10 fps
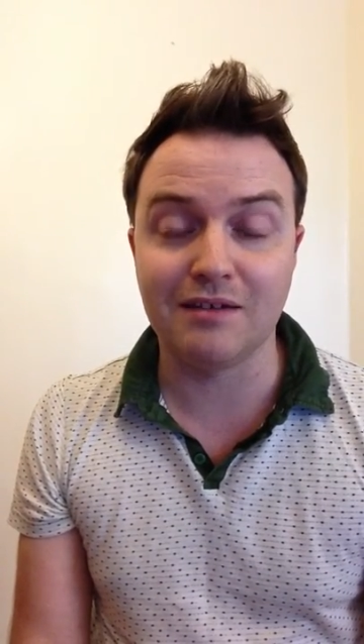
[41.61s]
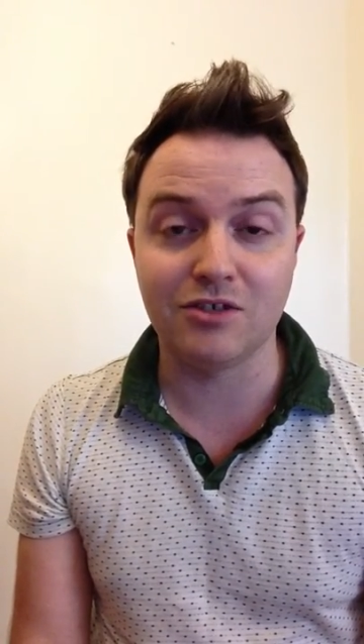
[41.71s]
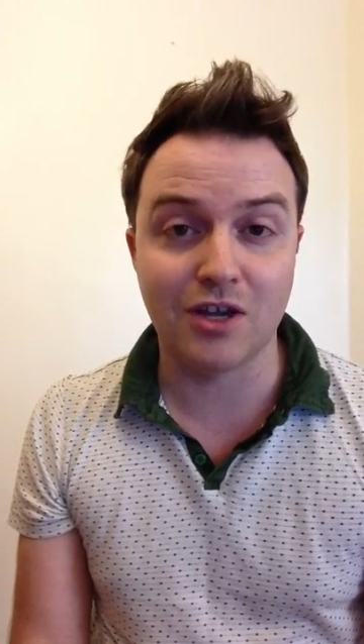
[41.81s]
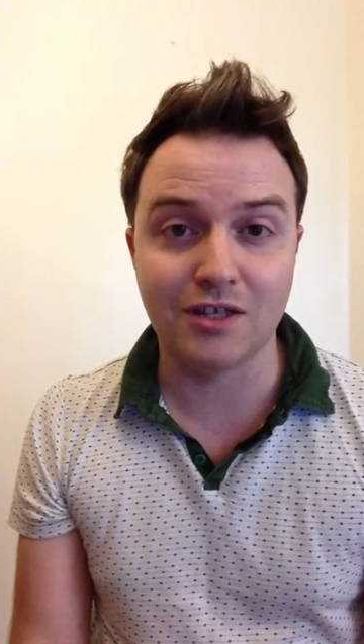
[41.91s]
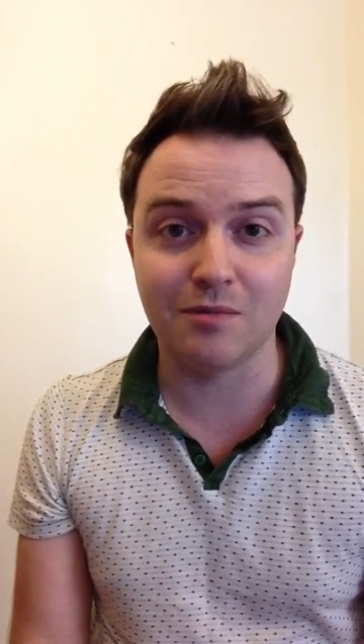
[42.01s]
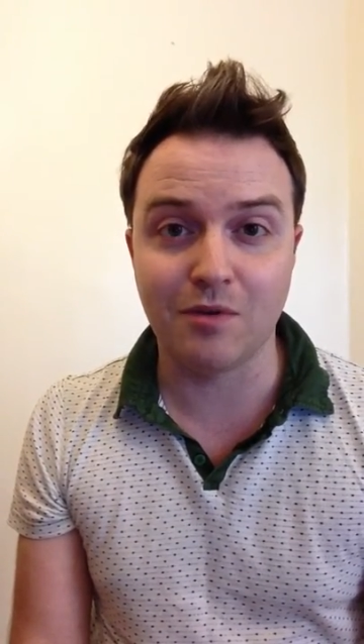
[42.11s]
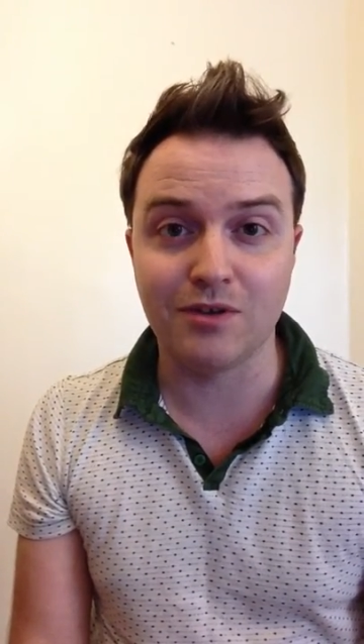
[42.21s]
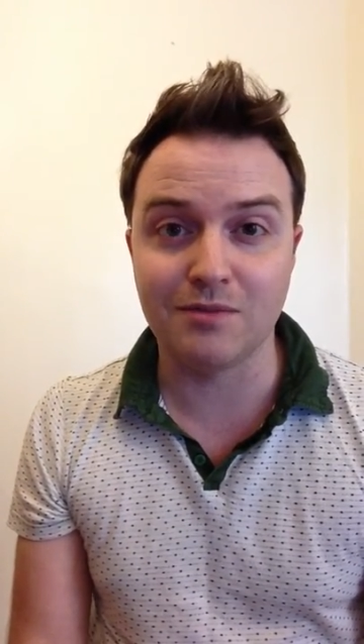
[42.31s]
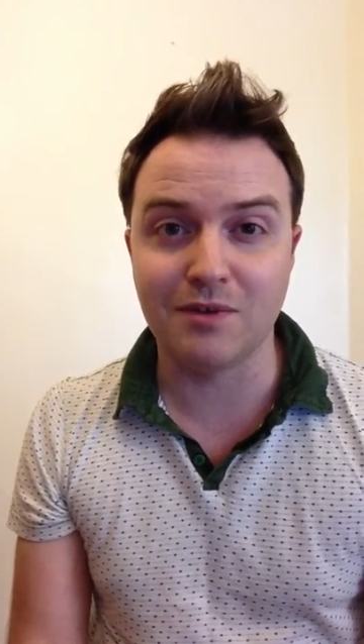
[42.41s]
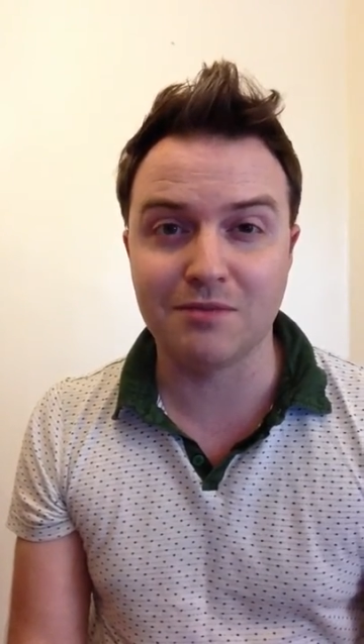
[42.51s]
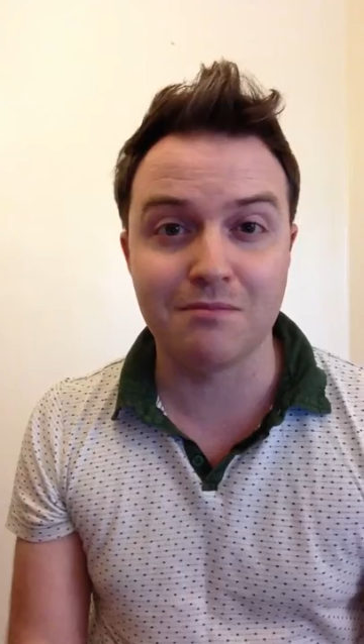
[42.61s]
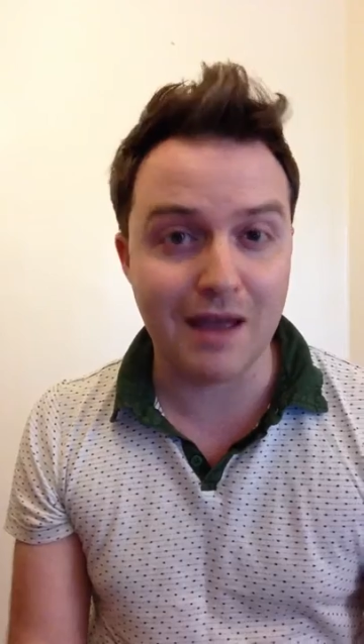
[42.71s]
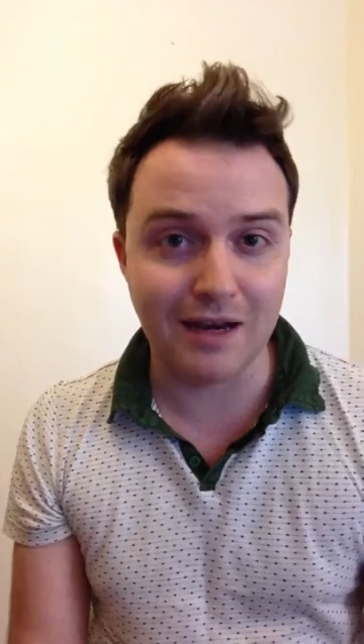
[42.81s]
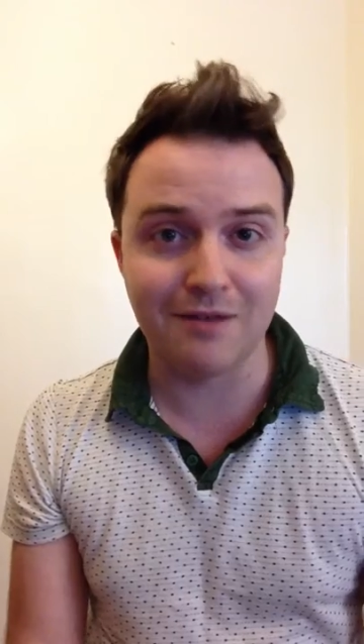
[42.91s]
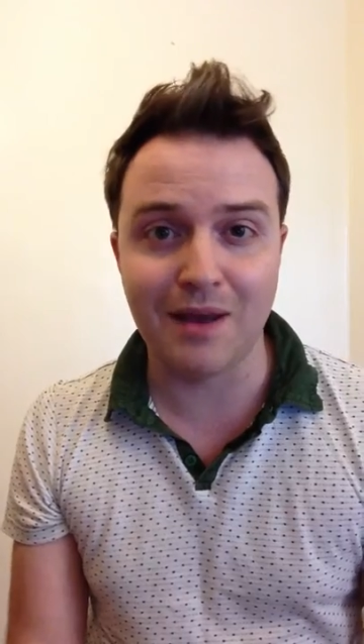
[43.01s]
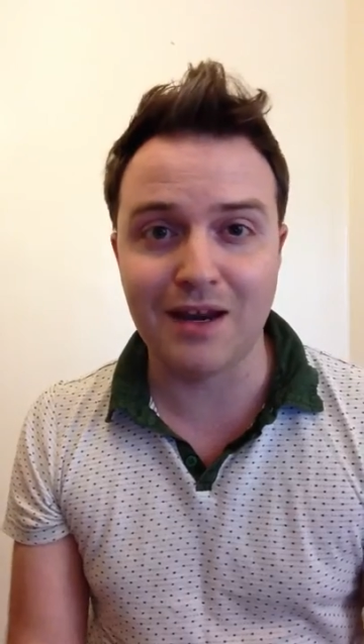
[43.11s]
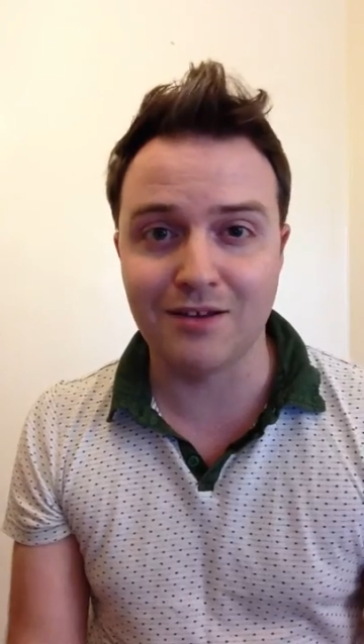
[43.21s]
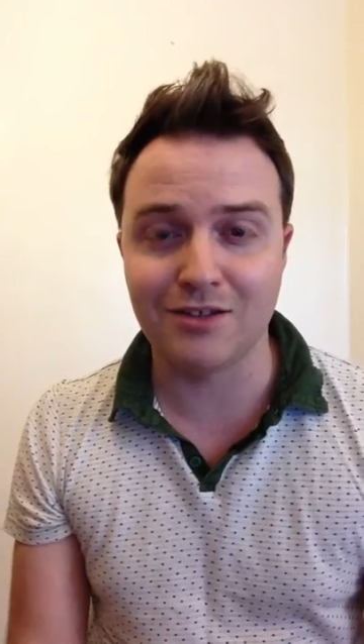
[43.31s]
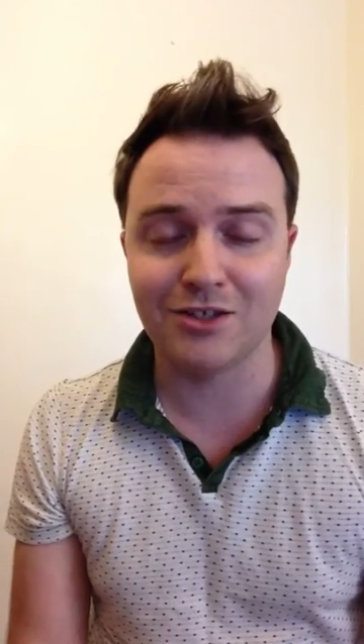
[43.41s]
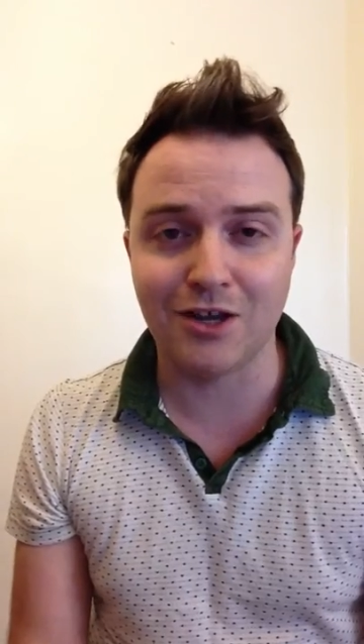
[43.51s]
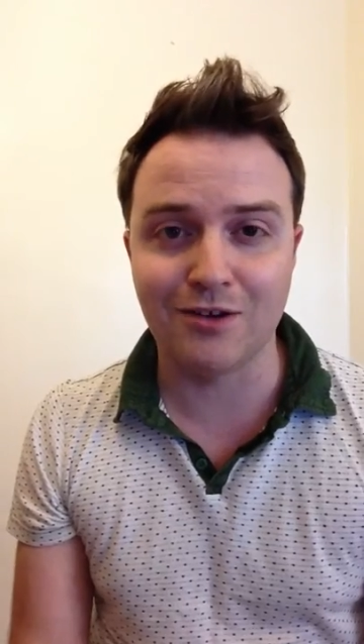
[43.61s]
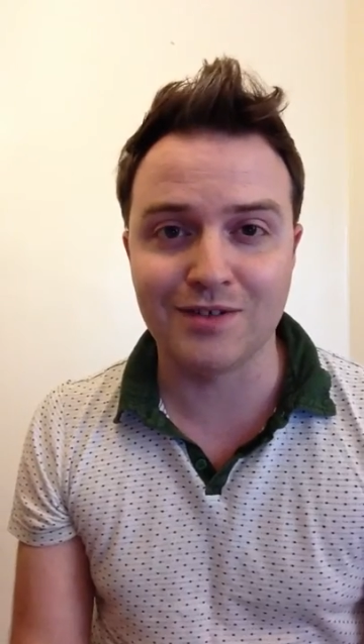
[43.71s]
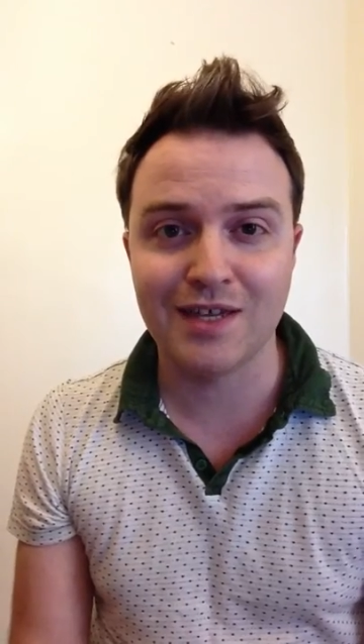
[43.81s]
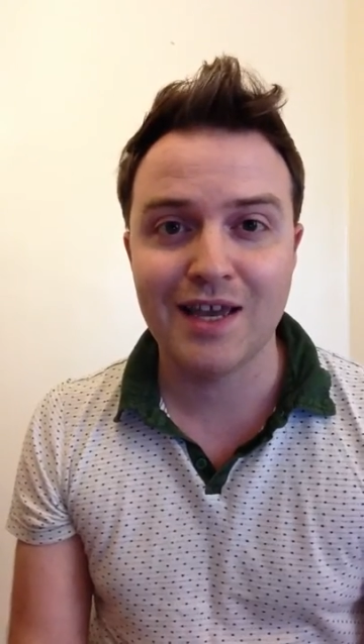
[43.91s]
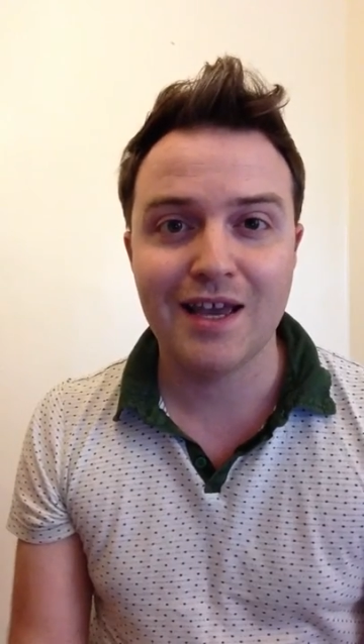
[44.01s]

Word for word: Jersey Boys amongst many, many other shows,